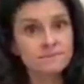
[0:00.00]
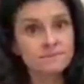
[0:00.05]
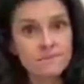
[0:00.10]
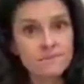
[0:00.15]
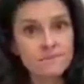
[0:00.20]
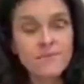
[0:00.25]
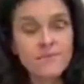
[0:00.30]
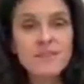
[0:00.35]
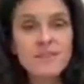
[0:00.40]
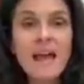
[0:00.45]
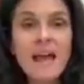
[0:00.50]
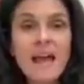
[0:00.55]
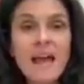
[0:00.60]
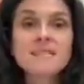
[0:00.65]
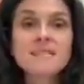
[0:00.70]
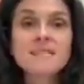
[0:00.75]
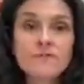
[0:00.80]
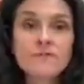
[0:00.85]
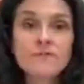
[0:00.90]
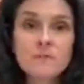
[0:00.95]
that's
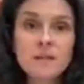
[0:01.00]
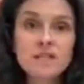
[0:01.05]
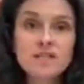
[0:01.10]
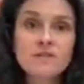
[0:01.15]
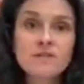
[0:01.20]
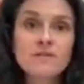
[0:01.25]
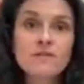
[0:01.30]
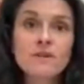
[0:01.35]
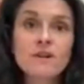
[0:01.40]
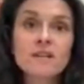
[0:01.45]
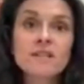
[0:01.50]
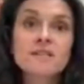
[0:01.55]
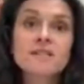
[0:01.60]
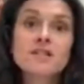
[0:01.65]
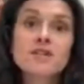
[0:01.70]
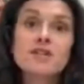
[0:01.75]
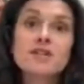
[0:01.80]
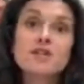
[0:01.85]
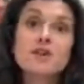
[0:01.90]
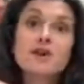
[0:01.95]
information for us to
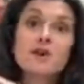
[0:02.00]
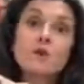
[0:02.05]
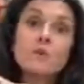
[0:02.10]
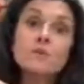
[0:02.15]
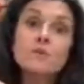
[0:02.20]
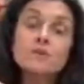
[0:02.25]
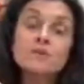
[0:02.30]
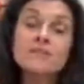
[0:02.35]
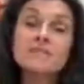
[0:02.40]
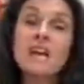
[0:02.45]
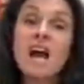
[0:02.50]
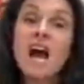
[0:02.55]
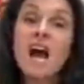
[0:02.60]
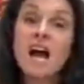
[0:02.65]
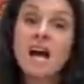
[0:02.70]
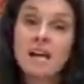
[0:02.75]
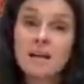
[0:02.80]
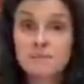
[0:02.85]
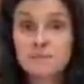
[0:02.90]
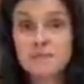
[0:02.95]
know
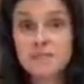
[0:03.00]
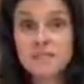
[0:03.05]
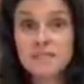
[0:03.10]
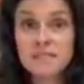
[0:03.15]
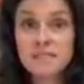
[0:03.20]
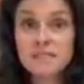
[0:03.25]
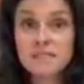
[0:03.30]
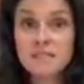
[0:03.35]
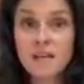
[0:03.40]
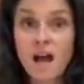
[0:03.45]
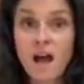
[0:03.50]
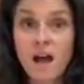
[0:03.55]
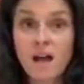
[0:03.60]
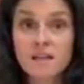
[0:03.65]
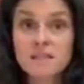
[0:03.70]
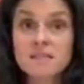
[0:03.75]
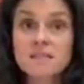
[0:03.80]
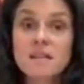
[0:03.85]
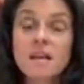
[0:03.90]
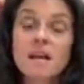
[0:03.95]
time to detox,
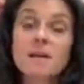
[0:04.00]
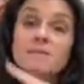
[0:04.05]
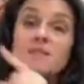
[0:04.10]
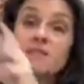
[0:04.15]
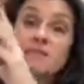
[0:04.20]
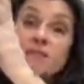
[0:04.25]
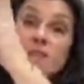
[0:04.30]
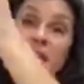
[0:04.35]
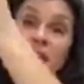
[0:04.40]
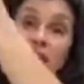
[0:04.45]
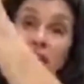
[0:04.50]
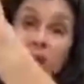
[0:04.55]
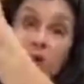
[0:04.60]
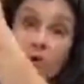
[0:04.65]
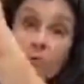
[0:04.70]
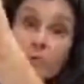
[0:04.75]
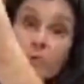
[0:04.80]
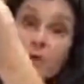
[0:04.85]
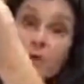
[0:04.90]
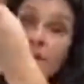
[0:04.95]
time to
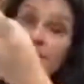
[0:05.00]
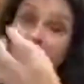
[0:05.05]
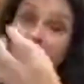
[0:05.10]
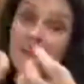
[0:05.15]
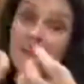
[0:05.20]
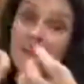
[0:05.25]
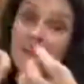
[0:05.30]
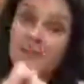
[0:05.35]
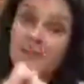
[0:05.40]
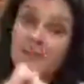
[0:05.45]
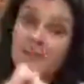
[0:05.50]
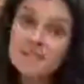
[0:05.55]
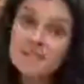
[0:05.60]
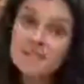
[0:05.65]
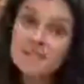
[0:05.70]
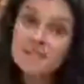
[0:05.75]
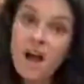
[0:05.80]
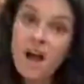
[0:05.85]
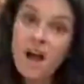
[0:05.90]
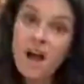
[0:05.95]
help get these
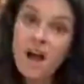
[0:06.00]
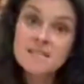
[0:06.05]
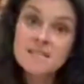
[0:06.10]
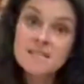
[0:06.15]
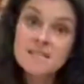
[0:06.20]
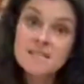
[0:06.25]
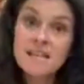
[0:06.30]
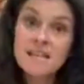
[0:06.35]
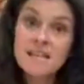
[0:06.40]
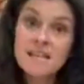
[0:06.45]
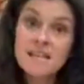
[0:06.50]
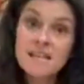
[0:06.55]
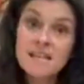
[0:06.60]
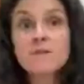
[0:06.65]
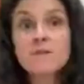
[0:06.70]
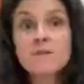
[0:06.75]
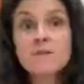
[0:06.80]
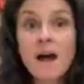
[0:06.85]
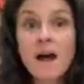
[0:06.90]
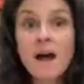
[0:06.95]
toxins out of the
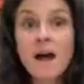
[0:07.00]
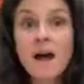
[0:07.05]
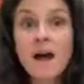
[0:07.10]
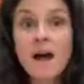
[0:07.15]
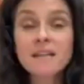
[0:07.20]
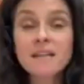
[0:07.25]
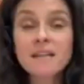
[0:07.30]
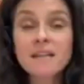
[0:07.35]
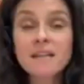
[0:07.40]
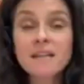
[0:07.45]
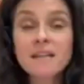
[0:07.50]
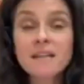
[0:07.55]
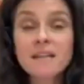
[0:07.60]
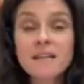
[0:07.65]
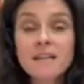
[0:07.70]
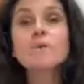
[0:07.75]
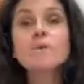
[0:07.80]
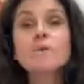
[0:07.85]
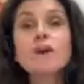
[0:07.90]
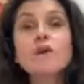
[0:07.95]
body, because
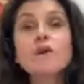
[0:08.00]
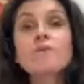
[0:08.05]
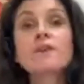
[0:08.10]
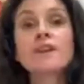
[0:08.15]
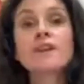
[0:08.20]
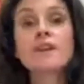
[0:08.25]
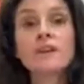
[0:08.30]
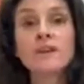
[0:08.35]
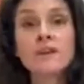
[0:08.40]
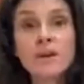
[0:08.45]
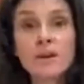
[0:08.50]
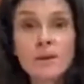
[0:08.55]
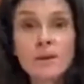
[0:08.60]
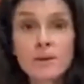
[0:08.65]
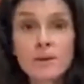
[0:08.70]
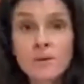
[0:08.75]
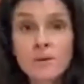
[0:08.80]
we already know